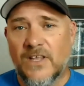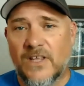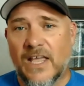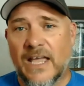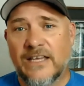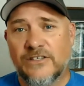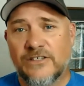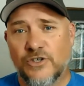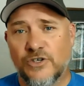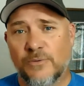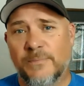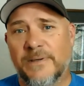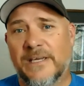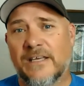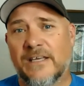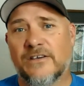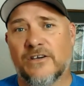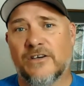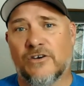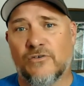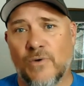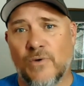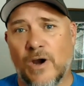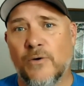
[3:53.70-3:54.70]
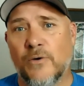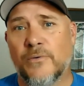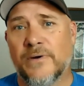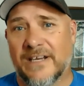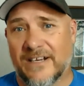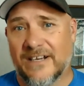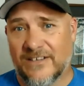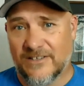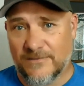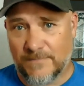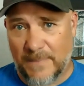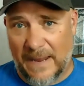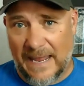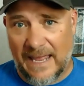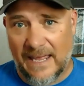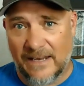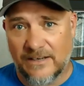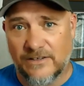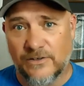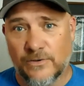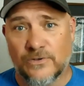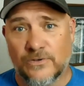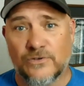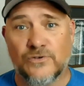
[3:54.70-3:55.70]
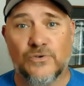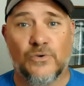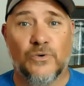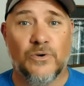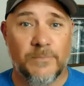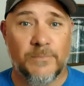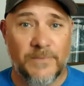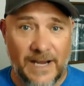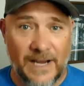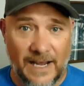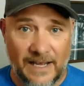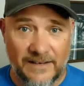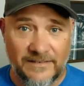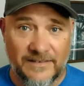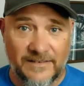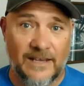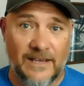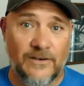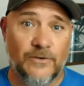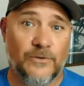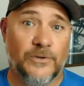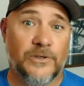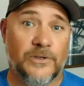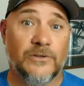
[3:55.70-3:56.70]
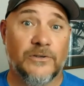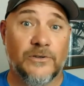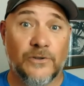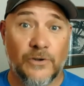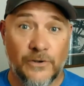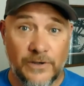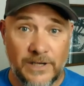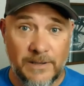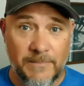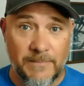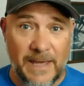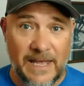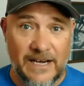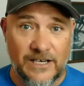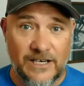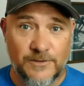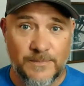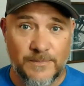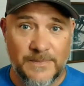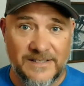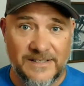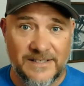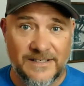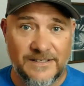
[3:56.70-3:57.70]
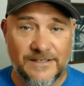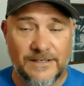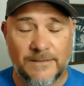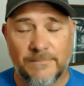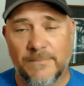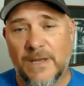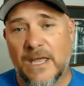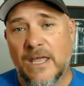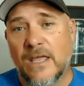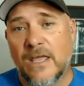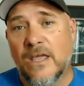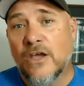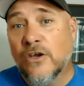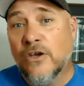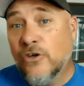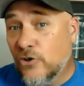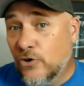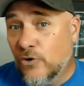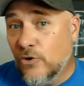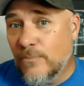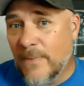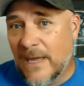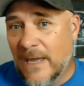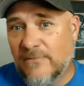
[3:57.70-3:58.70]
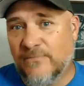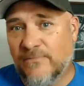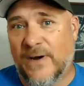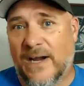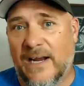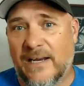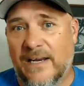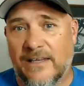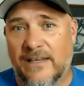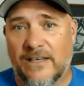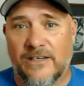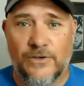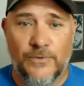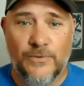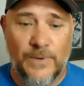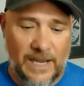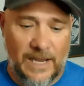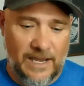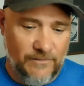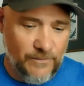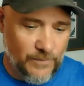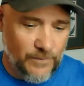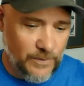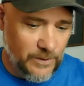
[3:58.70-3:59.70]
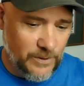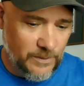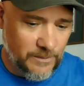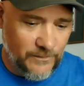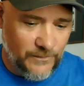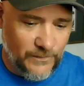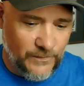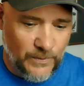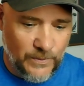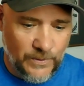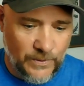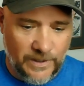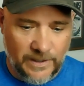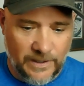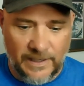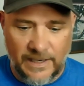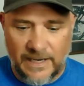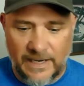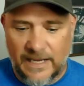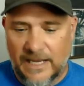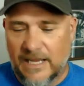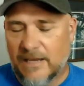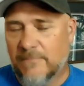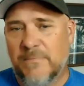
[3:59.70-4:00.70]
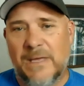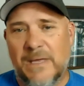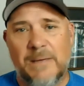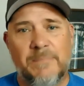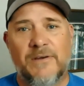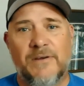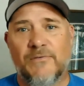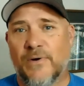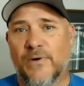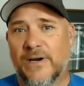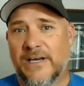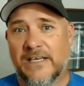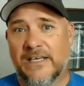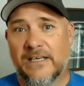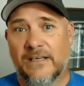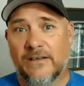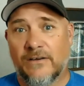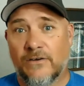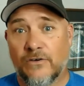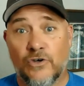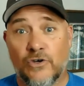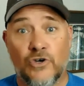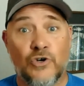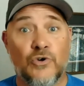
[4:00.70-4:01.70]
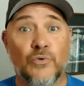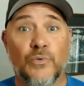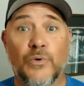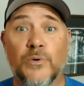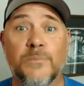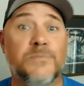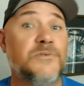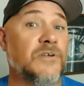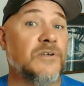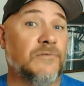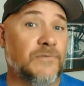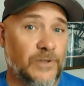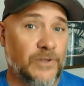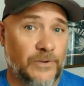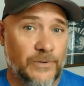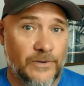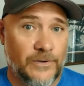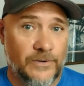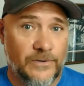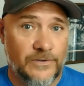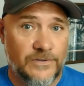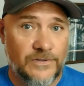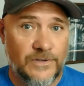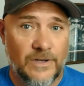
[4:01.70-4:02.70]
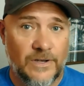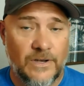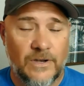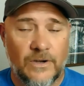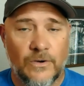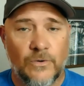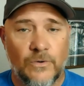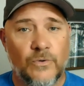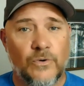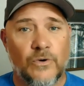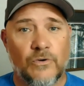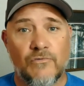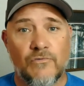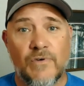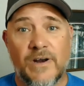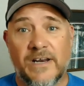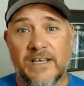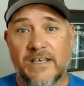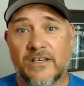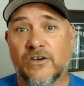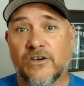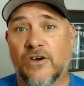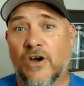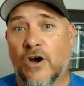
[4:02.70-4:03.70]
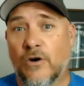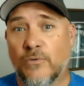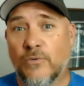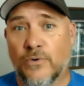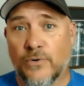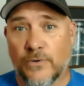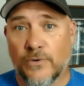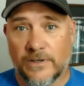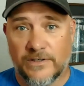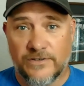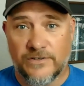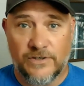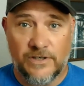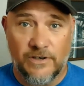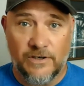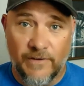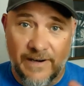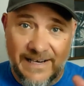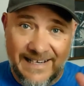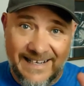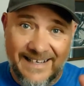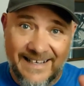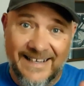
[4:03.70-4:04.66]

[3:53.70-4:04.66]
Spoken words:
As you begin to grow and expand your SCORM content or your learning management system, you may find that you have room for maybe running groups of learners or running cohorts. So you're running